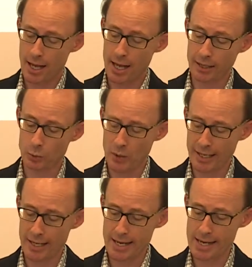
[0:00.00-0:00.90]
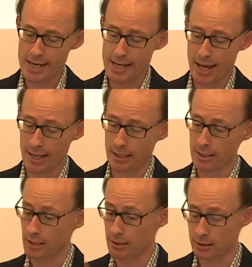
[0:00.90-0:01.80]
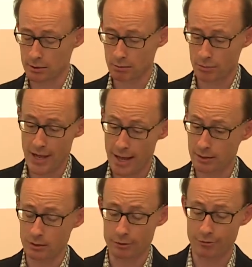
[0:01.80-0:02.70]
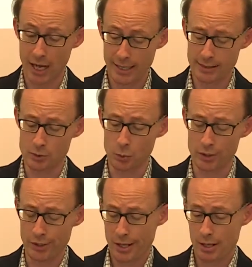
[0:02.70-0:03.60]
And when he and his 1,000 fighters were